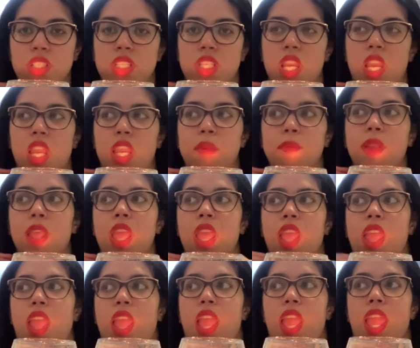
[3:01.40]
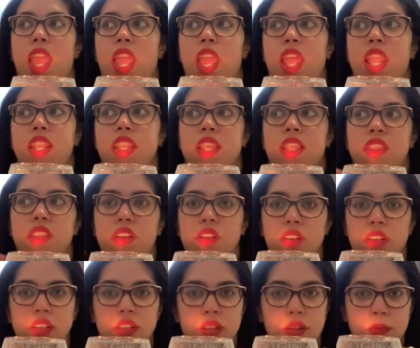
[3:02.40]
time, and
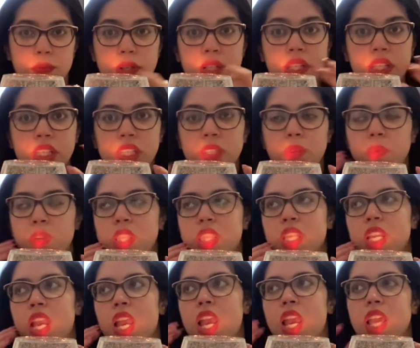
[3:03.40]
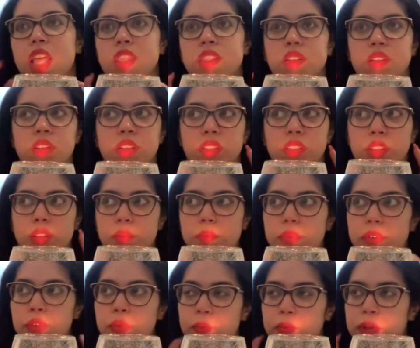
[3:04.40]
they're pleading with God, they're
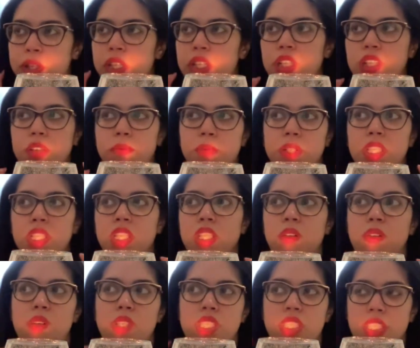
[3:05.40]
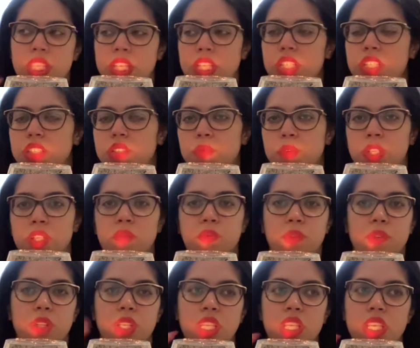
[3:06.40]
pleading with saints or
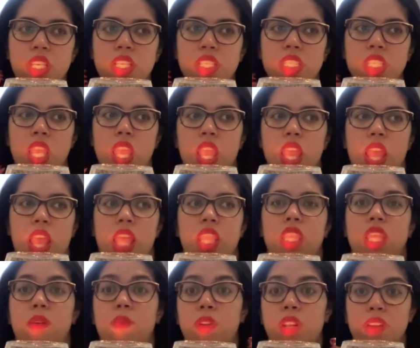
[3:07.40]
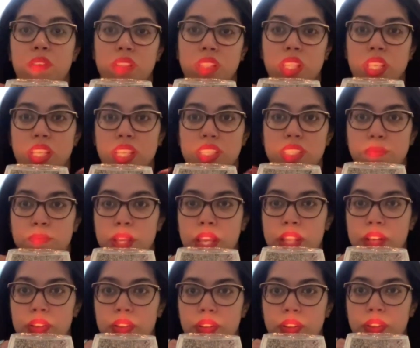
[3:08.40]
whatever it is, and then when everything gets
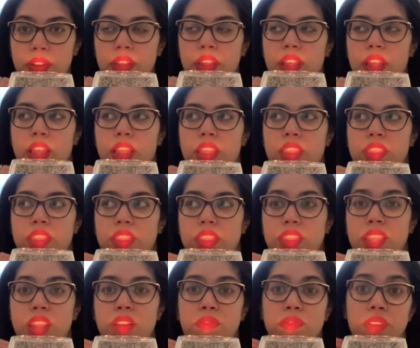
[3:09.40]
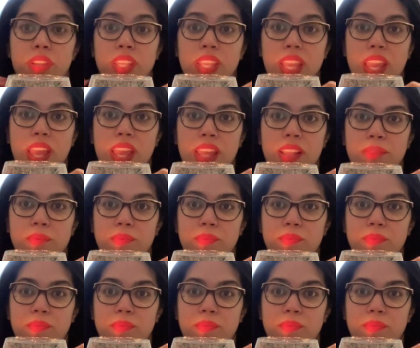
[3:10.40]
better, they forget